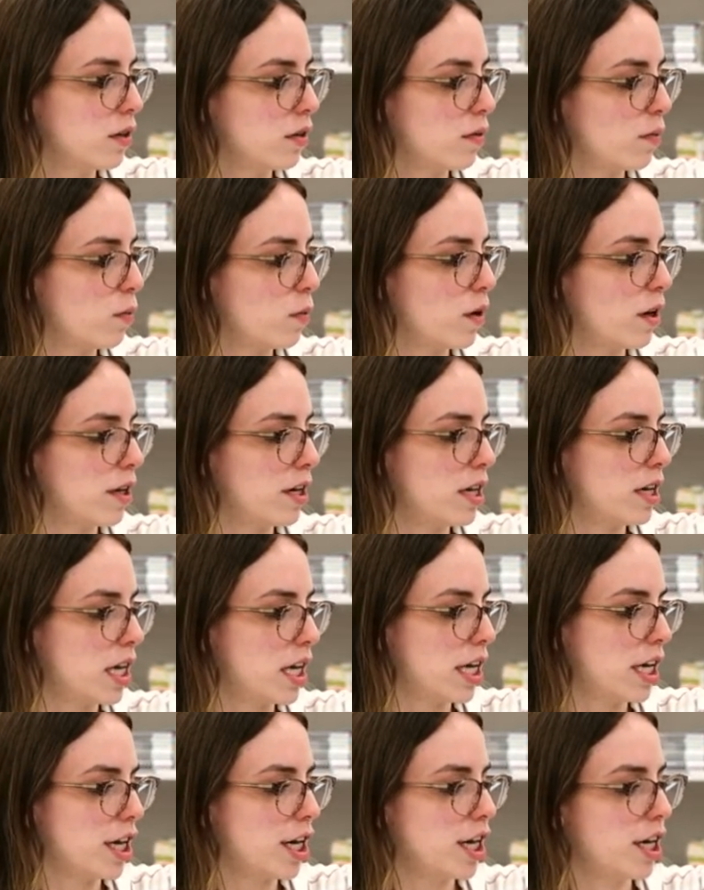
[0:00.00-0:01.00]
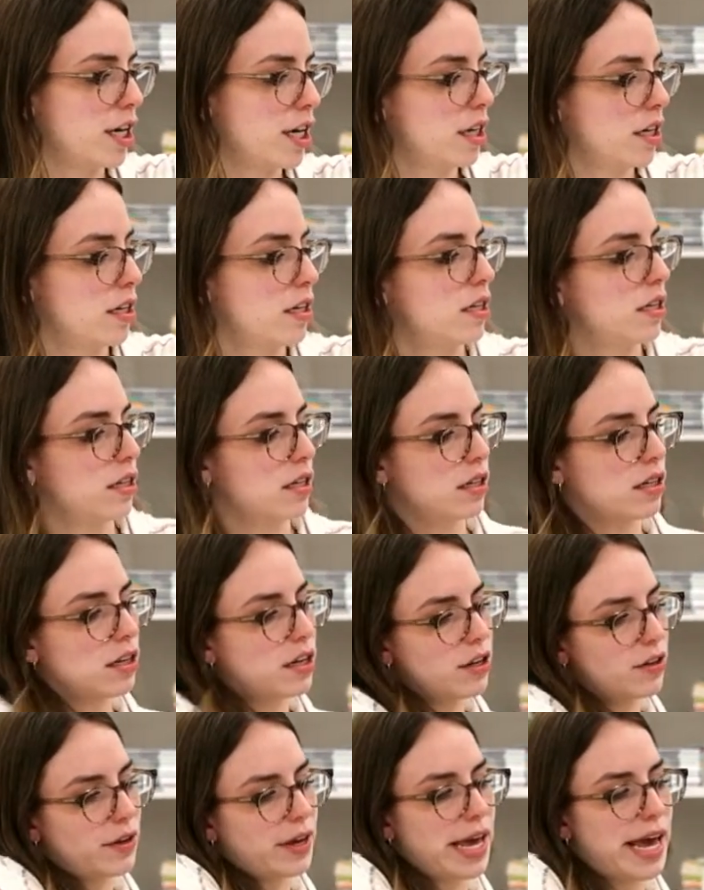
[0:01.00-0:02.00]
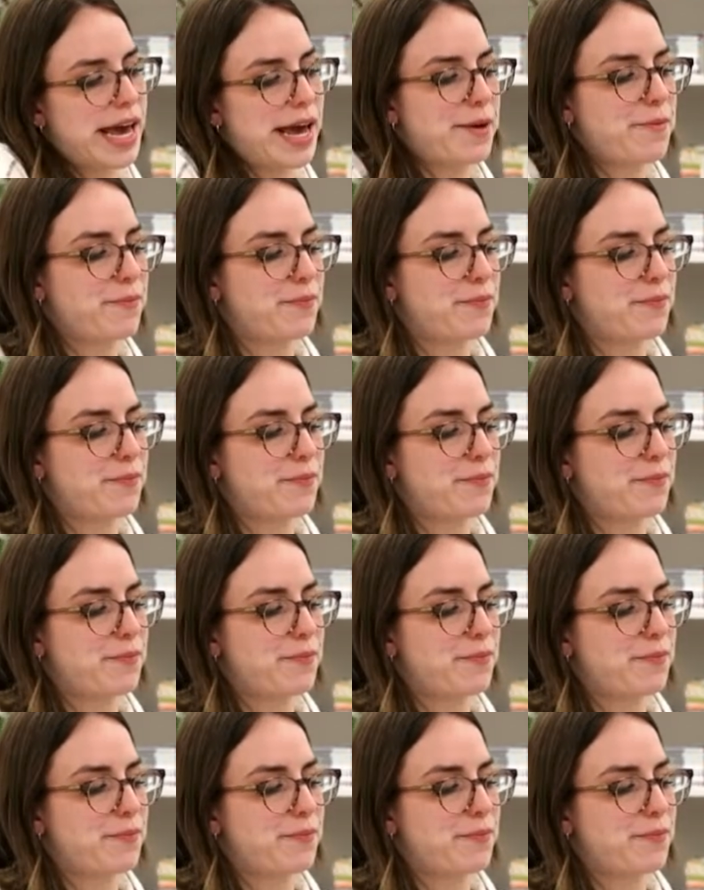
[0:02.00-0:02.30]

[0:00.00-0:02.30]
one here. Okay,